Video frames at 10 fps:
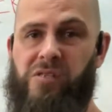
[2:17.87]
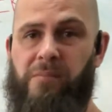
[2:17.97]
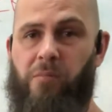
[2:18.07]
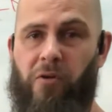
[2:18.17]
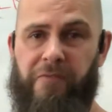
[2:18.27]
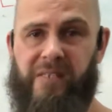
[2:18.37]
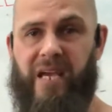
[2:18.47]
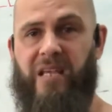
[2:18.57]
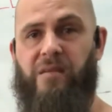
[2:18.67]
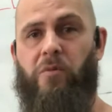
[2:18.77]
The more
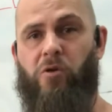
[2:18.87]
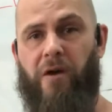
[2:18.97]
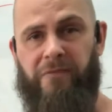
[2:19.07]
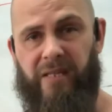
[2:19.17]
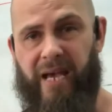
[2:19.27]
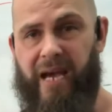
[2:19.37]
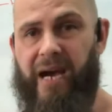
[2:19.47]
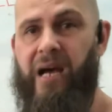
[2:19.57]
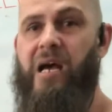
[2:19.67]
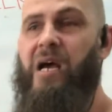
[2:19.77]
fatigued, the more often they
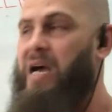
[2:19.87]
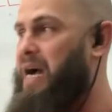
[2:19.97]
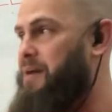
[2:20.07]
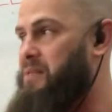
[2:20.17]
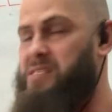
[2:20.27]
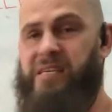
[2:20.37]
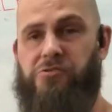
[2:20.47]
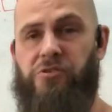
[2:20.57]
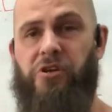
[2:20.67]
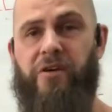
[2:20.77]
are, the
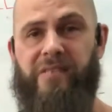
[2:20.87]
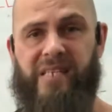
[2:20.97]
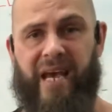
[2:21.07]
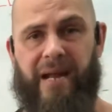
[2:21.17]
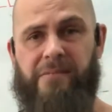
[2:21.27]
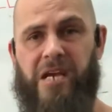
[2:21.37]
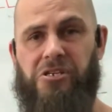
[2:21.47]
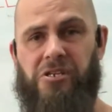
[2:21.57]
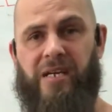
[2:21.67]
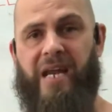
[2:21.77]
central nervous
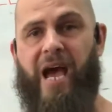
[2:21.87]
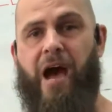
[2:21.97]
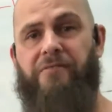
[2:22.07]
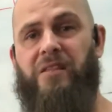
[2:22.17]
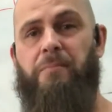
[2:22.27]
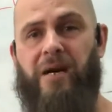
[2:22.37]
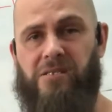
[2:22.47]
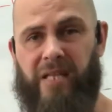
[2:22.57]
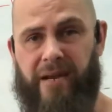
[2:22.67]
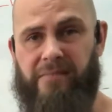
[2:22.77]
adaptation you're going to have and the
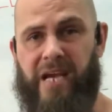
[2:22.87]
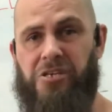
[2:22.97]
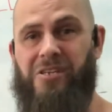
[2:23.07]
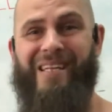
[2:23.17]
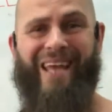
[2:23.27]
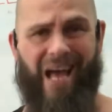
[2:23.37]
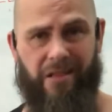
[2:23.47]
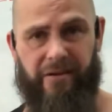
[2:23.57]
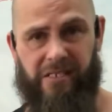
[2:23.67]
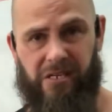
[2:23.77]
muscle adaptation and the
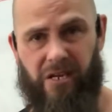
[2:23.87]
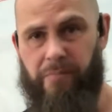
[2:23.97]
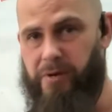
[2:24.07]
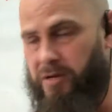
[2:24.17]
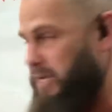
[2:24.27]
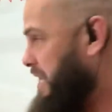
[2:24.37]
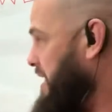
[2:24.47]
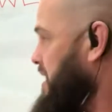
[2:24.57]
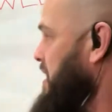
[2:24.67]
calories you're going to burn, okay?